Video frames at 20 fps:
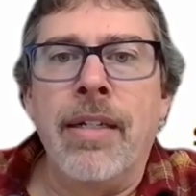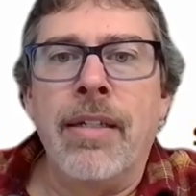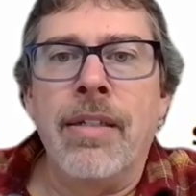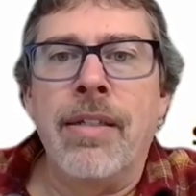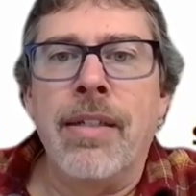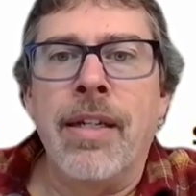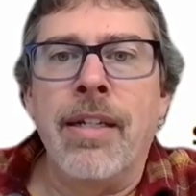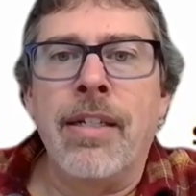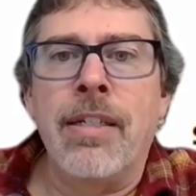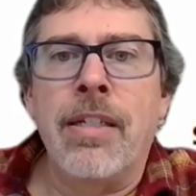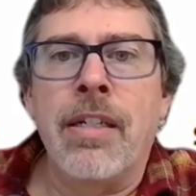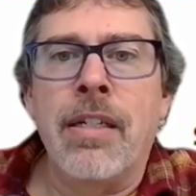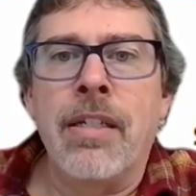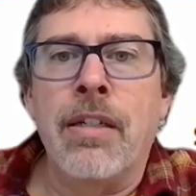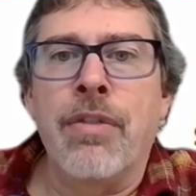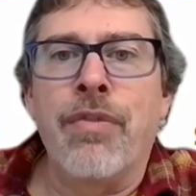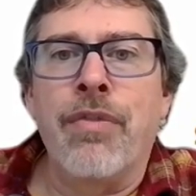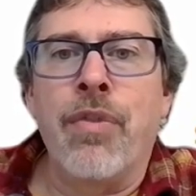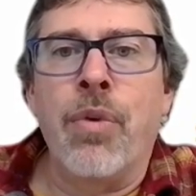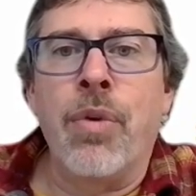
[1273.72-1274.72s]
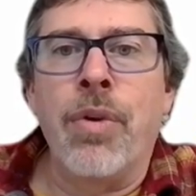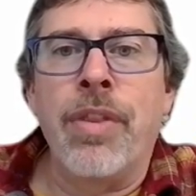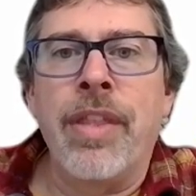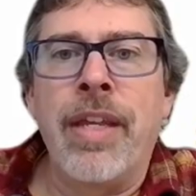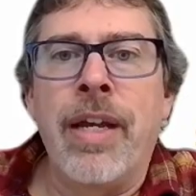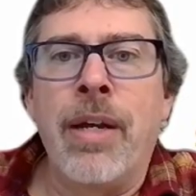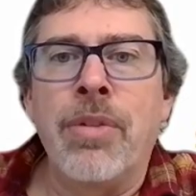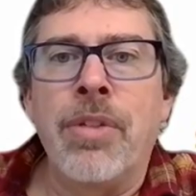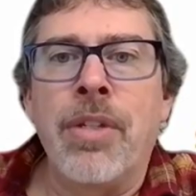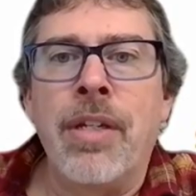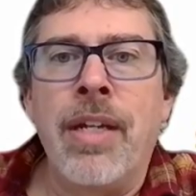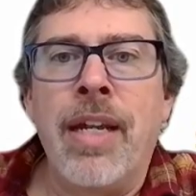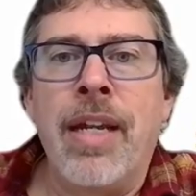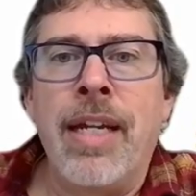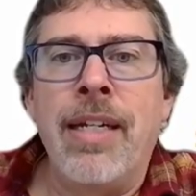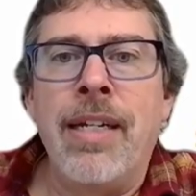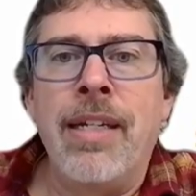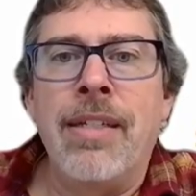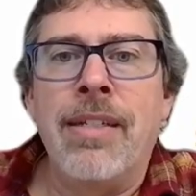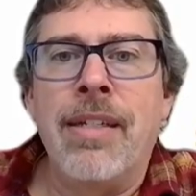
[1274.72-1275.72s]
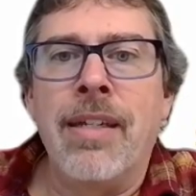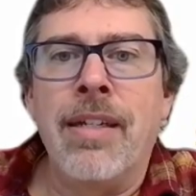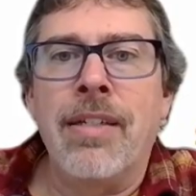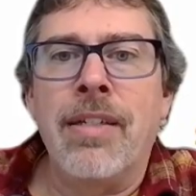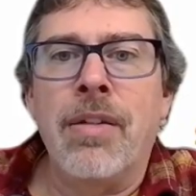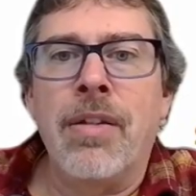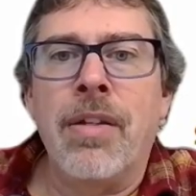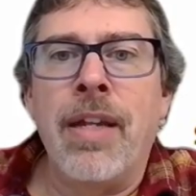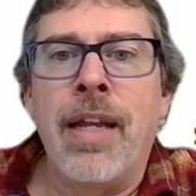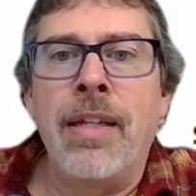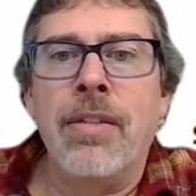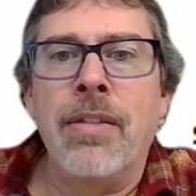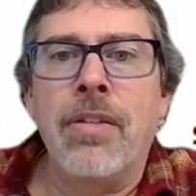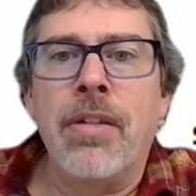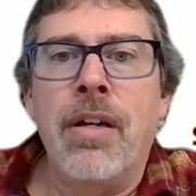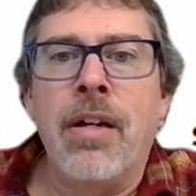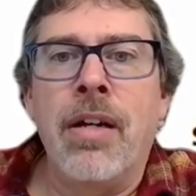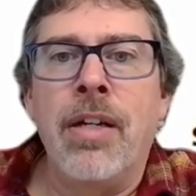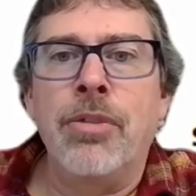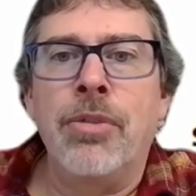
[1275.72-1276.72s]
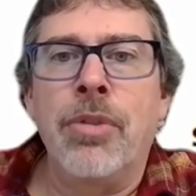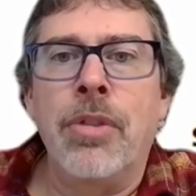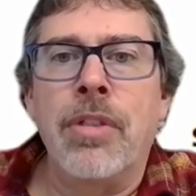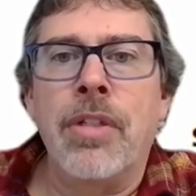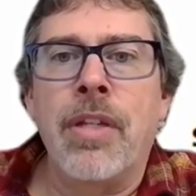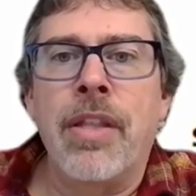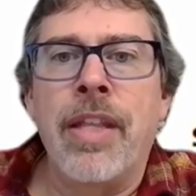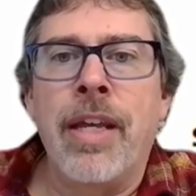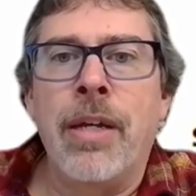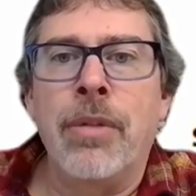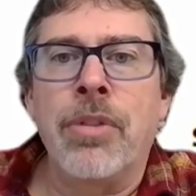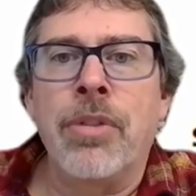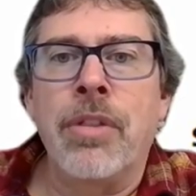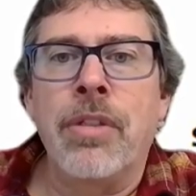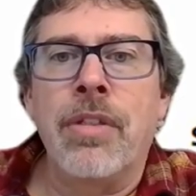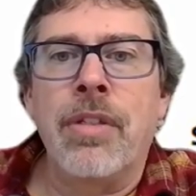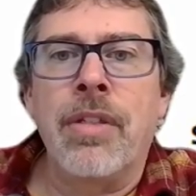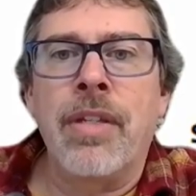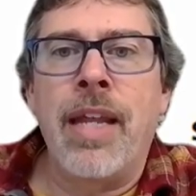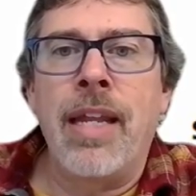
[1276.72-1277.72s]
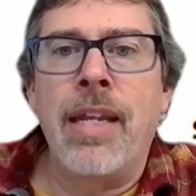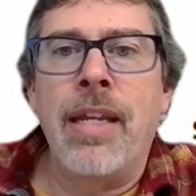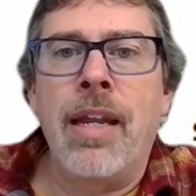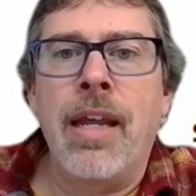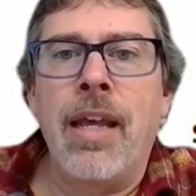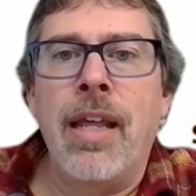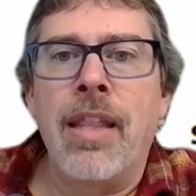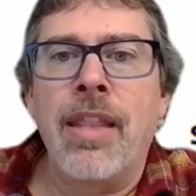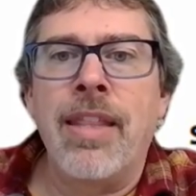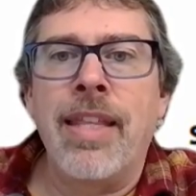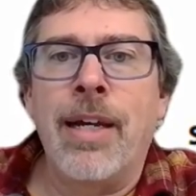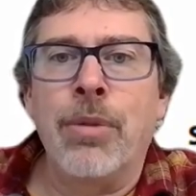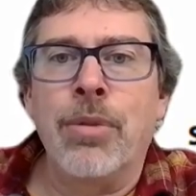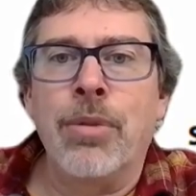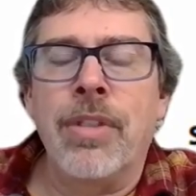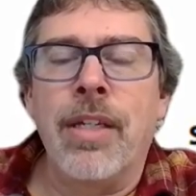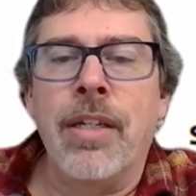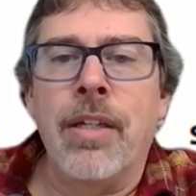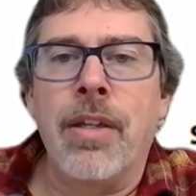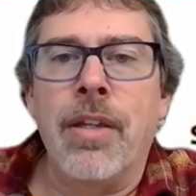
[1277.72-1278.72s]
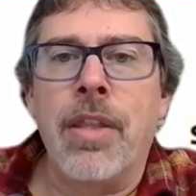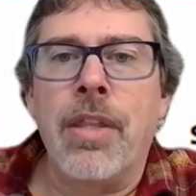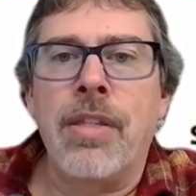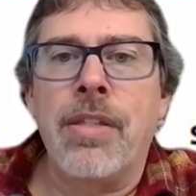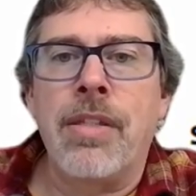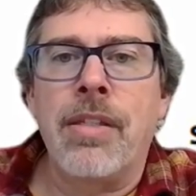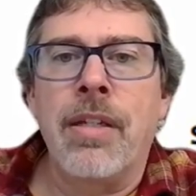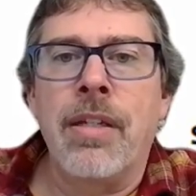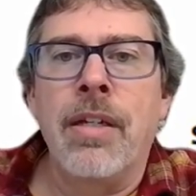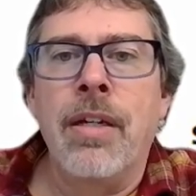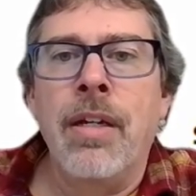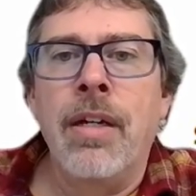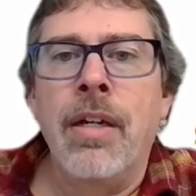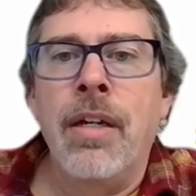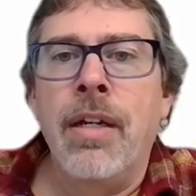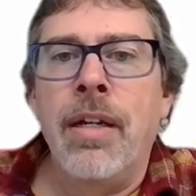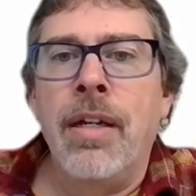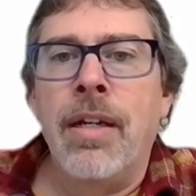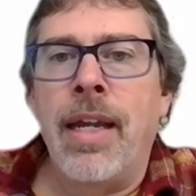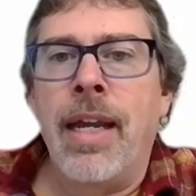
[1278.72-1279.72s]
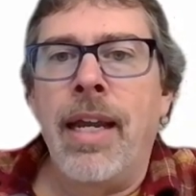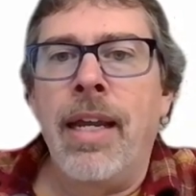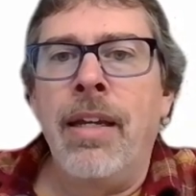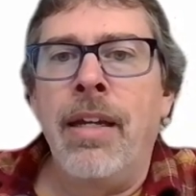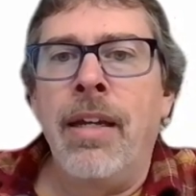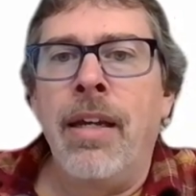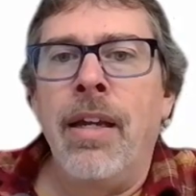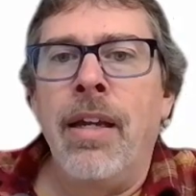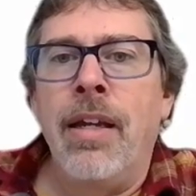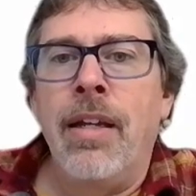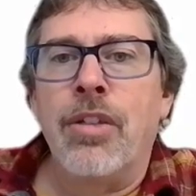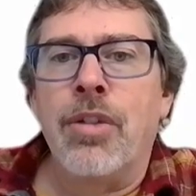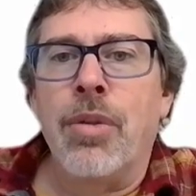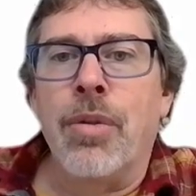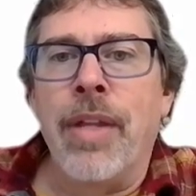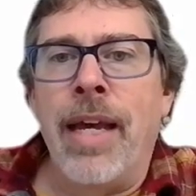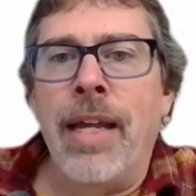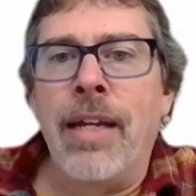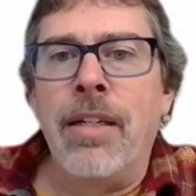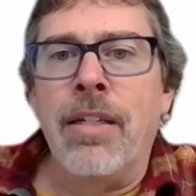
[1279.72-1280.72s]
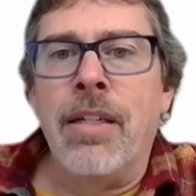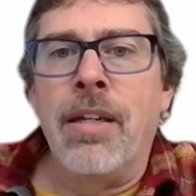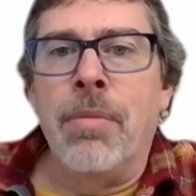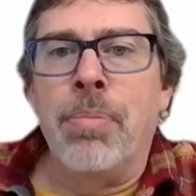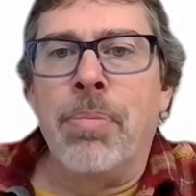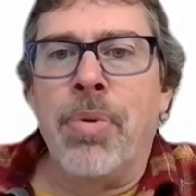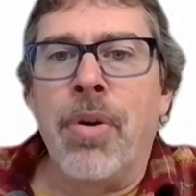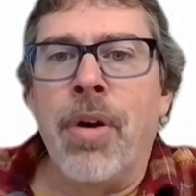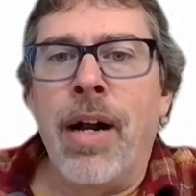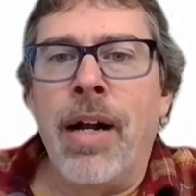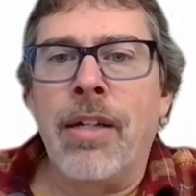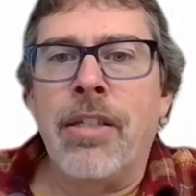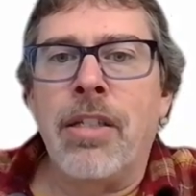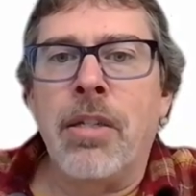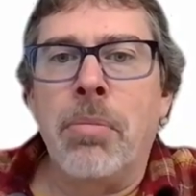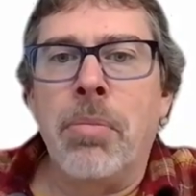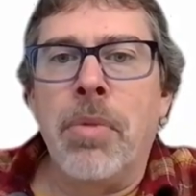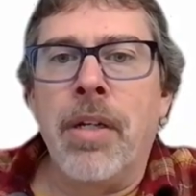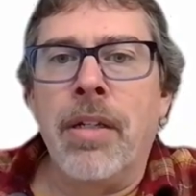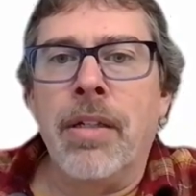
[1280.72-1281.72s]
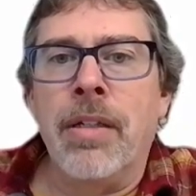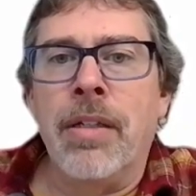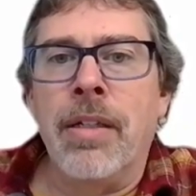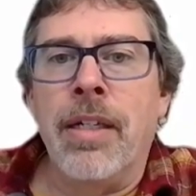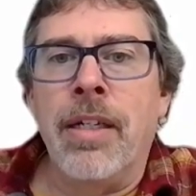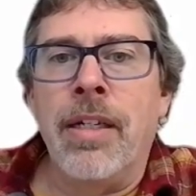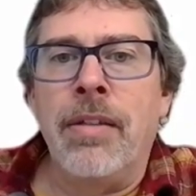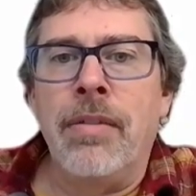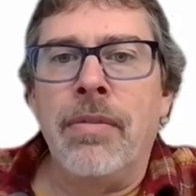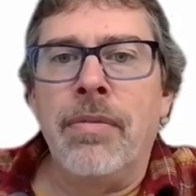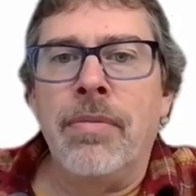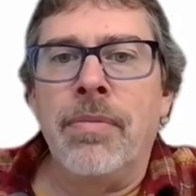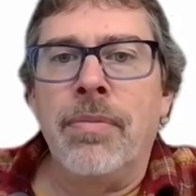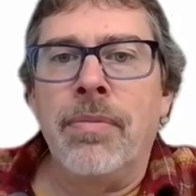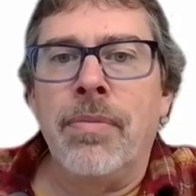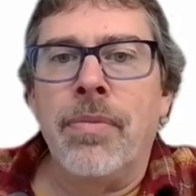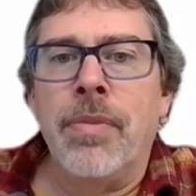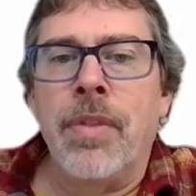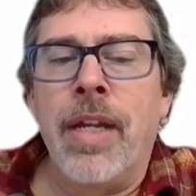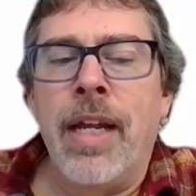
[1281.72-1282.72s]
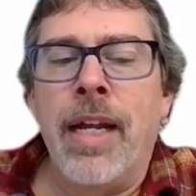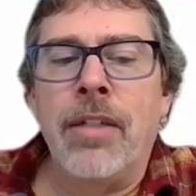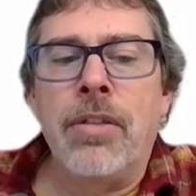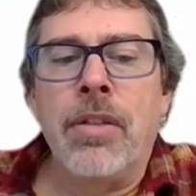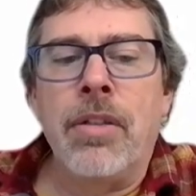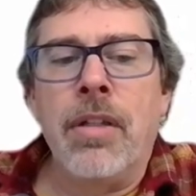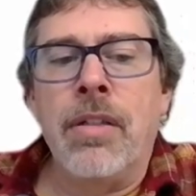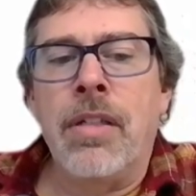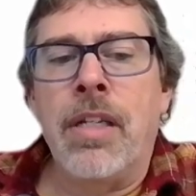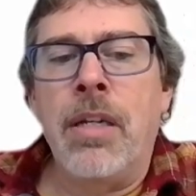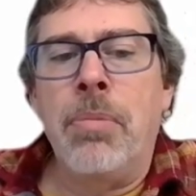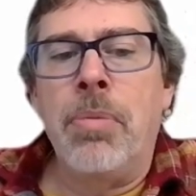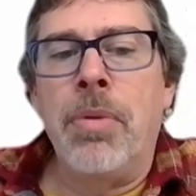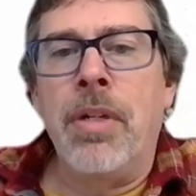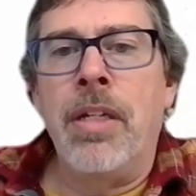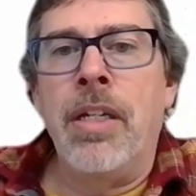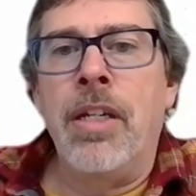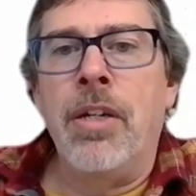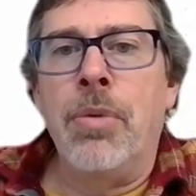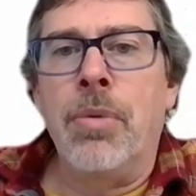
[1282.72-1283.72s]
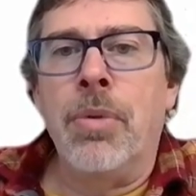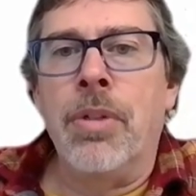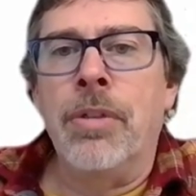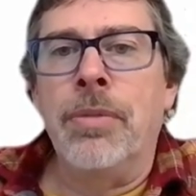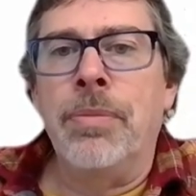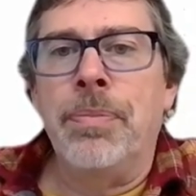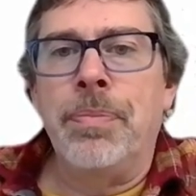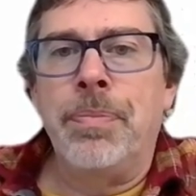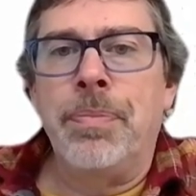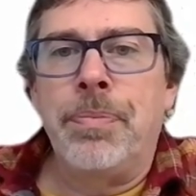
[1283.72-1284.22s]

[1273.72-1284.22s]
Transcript: because it's 4096 tenths, hundredths, thousandths, 10 thousandths. Okay, so that is approximately, actually, let's keep it equal.